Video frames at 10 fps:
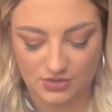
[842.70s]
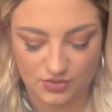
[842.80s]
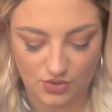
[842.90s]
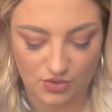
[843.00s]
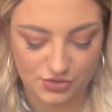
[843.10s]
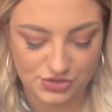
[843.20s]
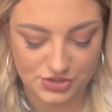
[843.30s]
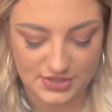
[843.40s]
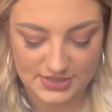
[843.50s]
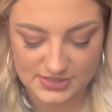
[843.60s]
are
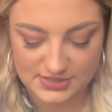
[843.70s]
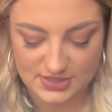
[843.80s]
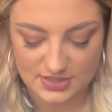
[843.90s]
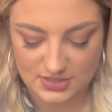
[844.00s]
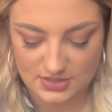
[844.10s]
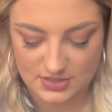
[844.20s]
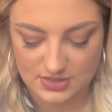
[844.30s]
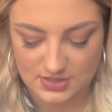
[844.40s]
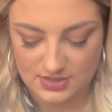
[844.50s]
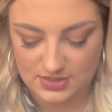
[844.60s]
gorgeous.
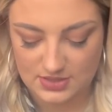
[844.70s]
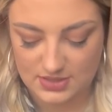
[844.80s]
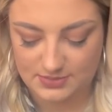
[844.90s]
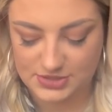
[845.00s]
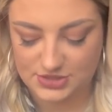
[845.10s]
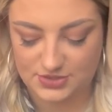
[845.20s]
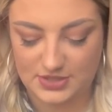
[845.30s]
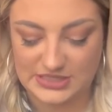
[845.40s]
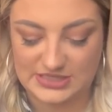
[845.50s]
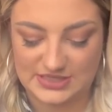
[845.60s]
Let me show you.
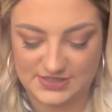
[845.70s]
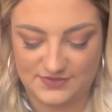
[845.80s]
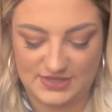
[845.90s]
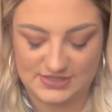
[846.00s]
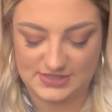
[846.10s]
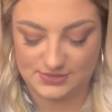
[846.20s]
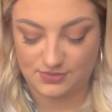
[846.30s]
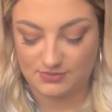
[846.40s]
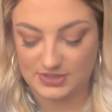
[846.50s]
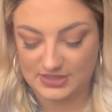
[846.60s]
I did ask for these. These
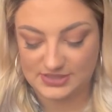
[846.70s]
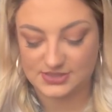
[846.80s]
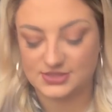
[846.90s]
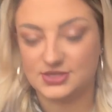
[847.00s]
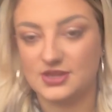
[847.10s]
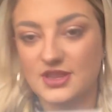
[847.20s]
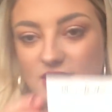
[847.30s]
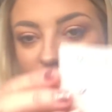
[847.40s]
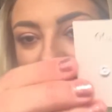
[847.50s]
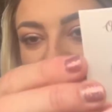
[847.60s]
were on my list. So they're
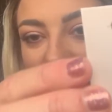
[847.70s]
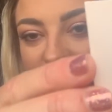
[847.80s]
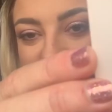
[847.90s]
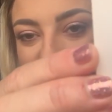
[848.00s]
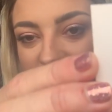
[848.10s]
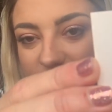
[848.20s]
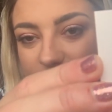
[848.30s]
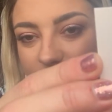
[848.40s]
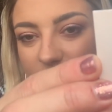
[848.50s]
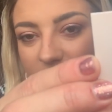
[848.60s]
the little daisy
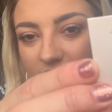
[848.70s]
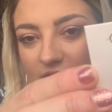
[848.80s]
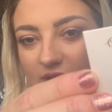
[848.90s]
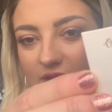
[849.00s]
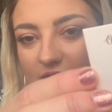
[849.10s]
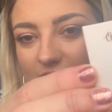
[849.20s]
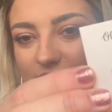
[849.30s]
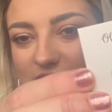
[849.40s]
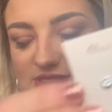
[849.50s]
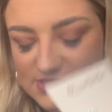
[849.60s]

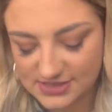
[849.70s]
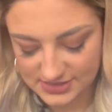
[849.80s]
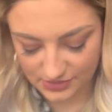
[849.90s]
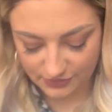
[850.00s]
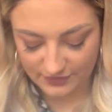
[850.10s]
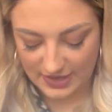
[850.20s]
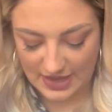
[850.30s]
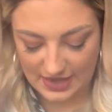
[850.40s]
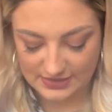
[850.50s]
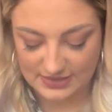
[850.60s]
earrings in silver
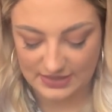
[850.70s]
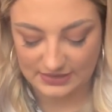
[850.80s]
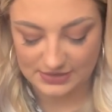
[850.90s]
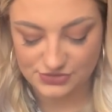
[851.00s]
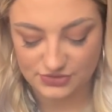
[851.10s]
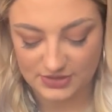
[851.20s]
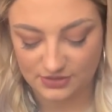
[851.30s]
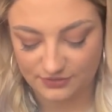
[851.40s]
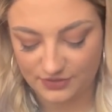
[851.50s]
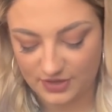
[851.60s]
and I literally
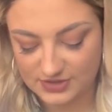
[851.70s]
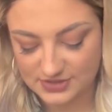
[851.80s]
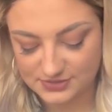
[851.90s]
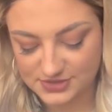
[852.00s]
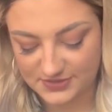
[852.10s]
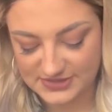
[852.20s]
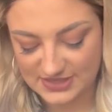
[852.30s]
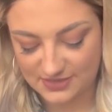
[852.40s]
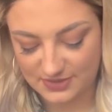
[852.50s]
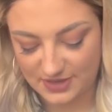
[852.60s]
love those. I was so
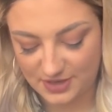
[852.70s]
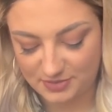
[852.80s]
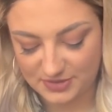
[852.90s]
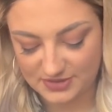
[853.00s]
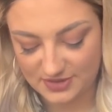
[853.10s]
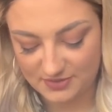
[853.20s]
excited when I opened